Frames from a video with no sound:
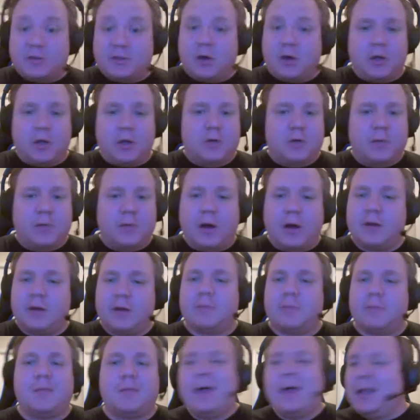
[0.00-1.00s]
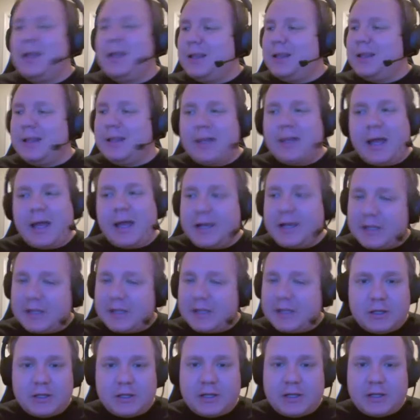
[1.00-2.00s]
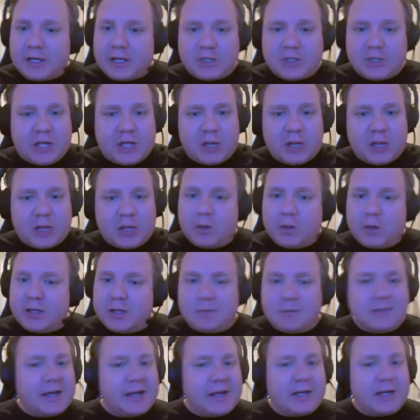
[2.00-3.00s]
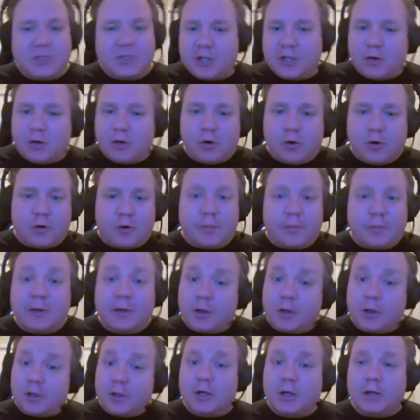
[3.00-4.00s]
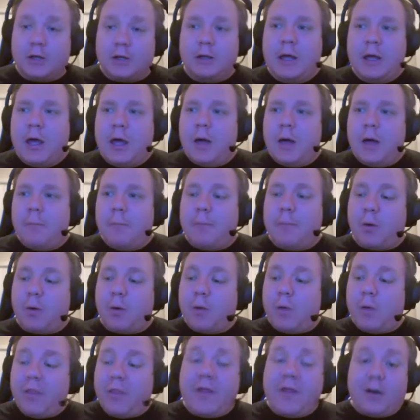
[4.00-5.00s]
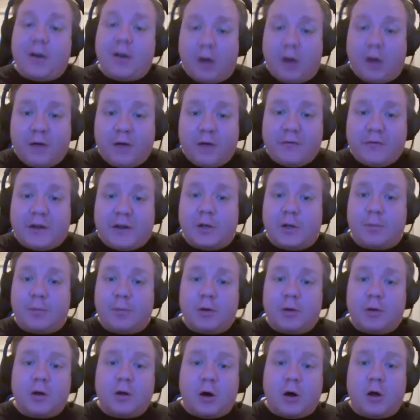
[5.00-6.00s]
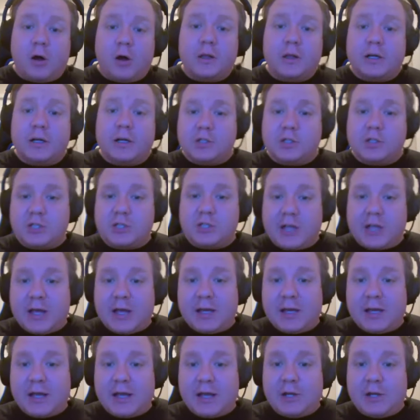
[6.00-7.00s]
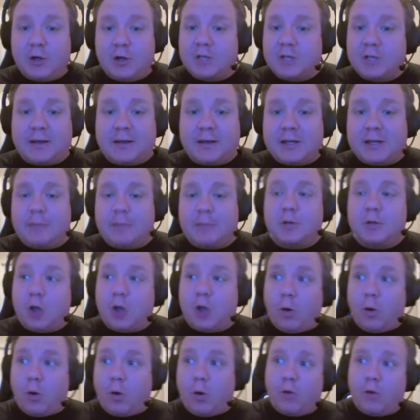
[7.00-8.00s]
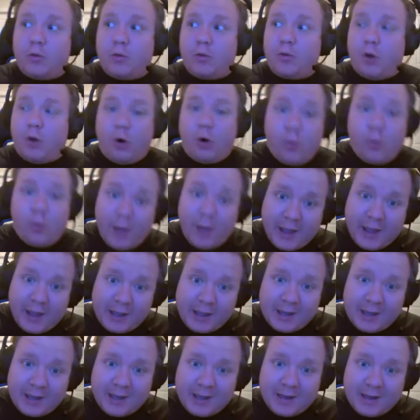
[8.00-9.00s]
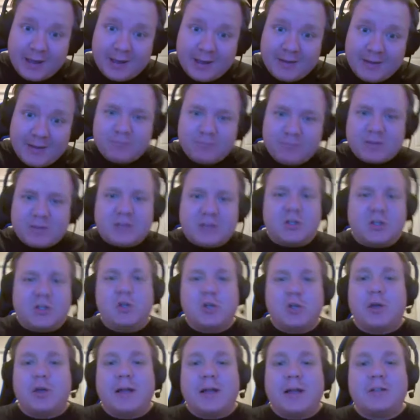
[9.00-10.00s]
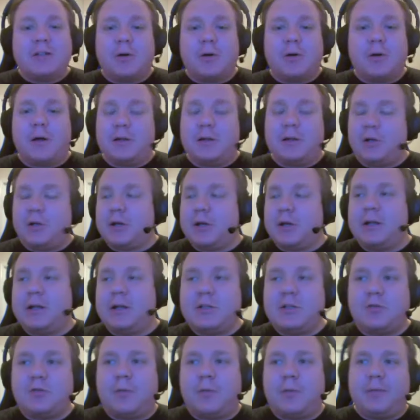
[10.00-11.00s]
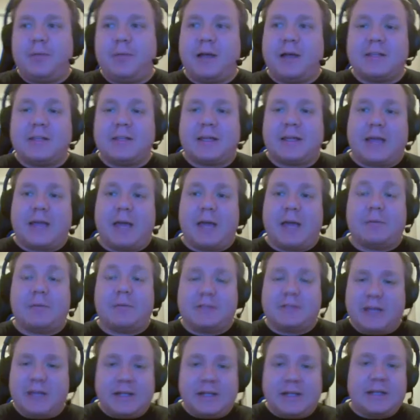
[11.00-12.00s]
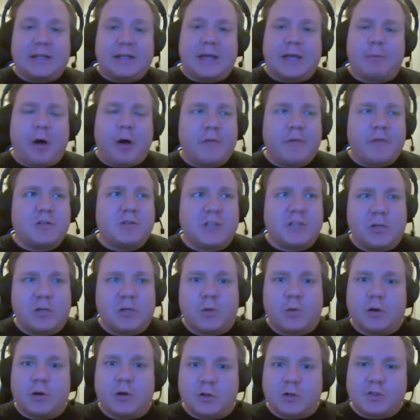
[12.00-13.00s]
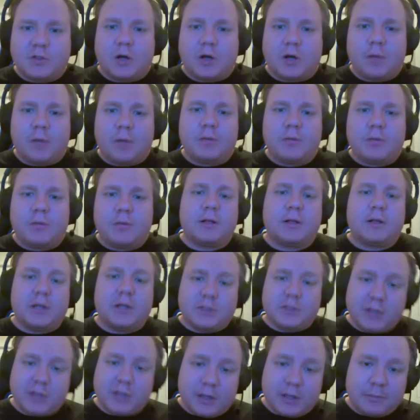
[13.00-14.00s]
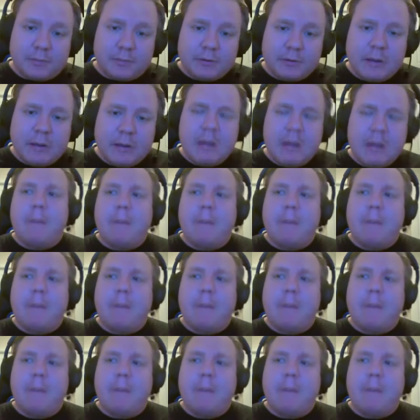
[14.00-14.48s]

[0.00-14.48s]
that are solid around him, like a Jalen Williams, like a Chet Holmgren. They're good, but when they're off and you put it all on Shea and you're expecting him to go the whole way, and so you get into a place in the game. It's late in the game. Obviously, you want your star player to clutch up,